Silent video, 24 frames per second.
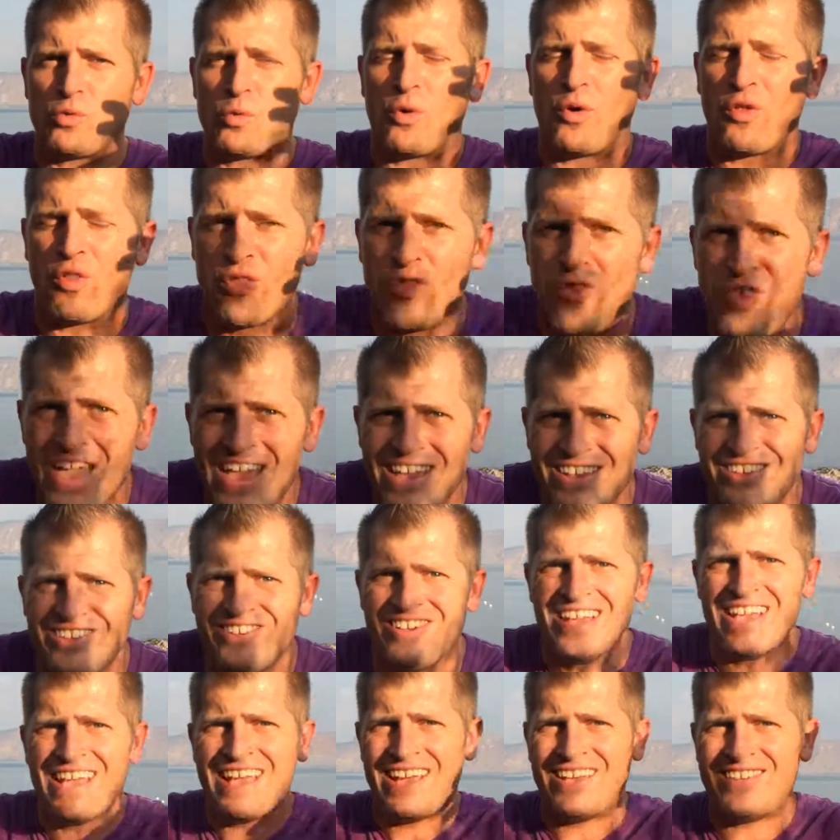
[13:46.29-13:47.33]
Well,
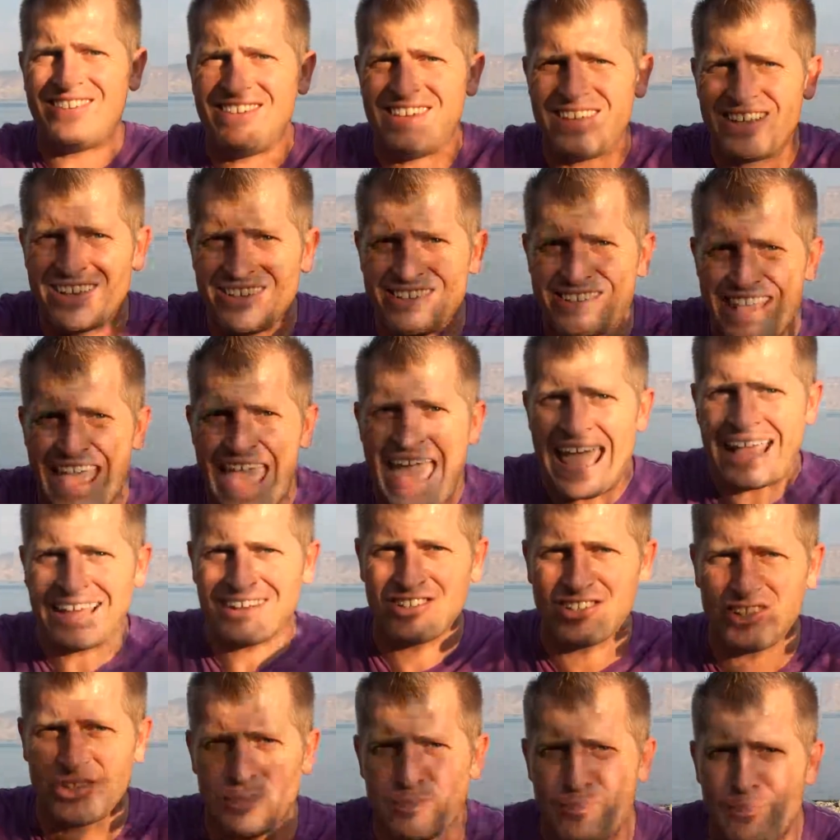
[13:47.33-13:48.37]
this is the
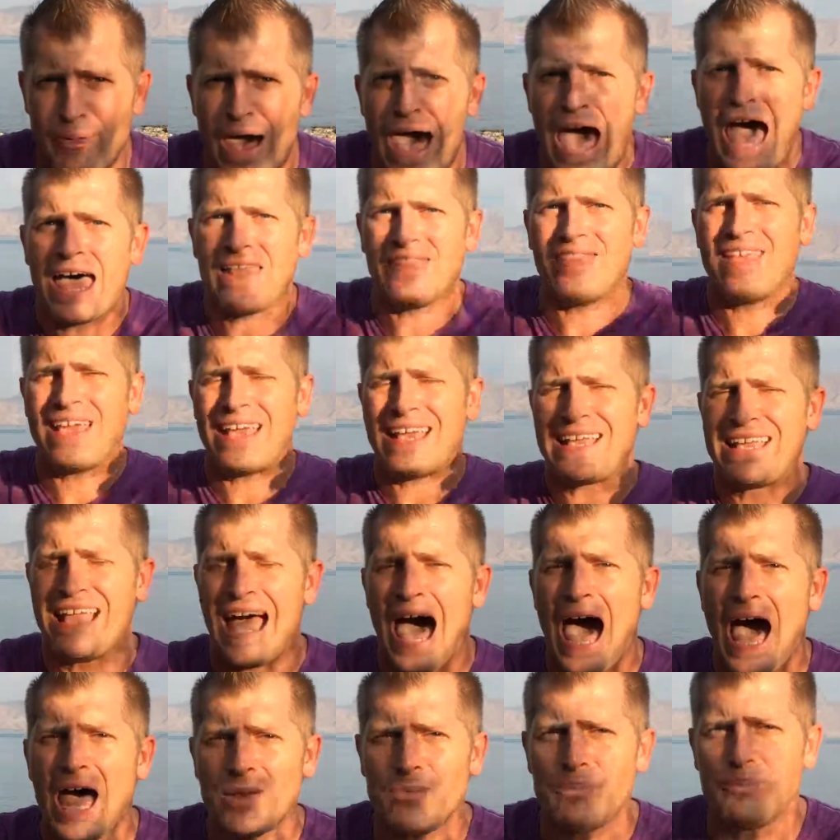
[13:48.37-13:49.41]
exact spot that
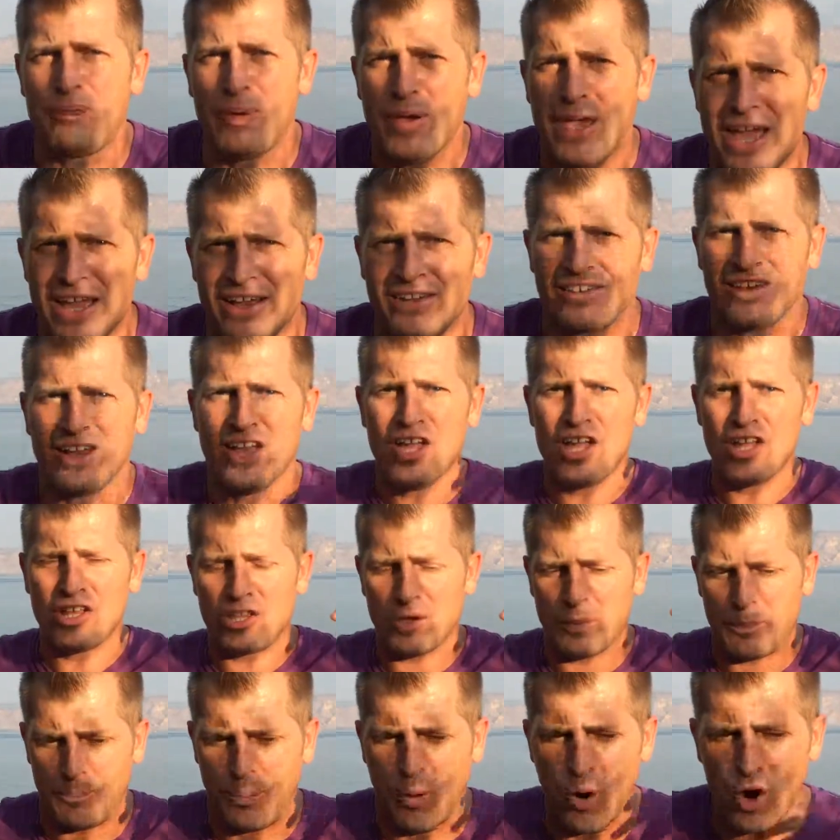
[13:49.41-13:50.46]
God picked
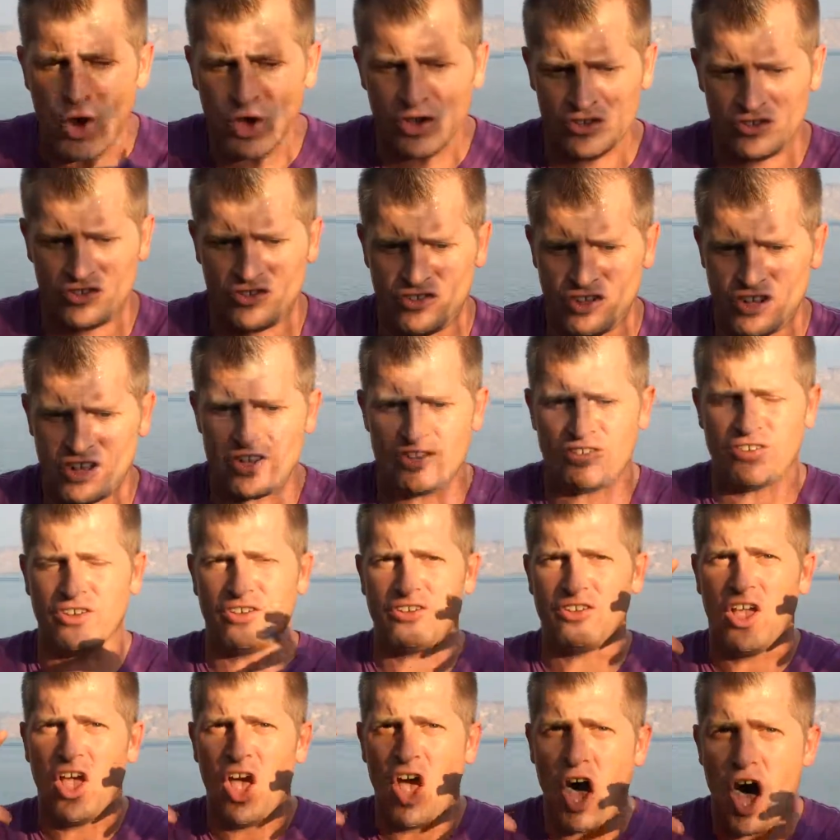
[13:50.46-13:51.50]
to put
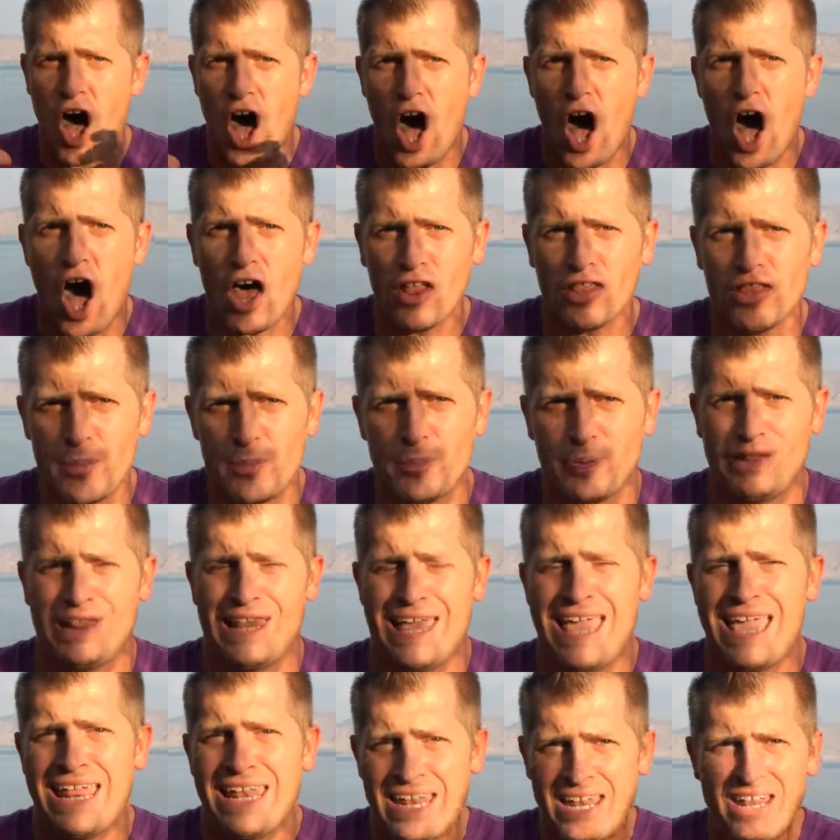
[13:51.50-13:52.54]
Jesus on the
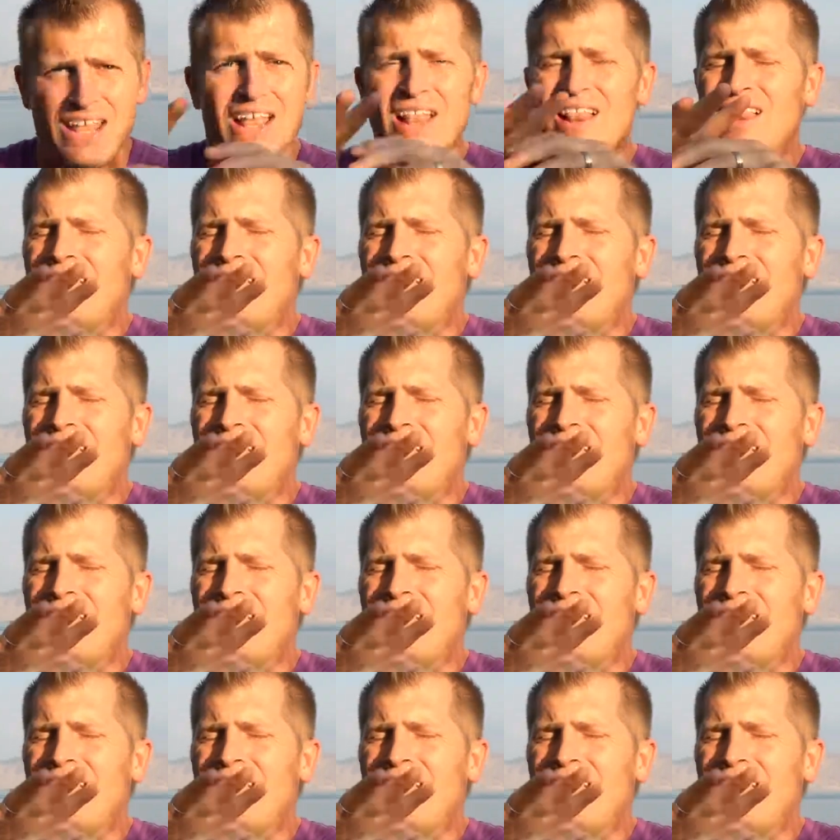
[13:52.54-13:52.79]
planet.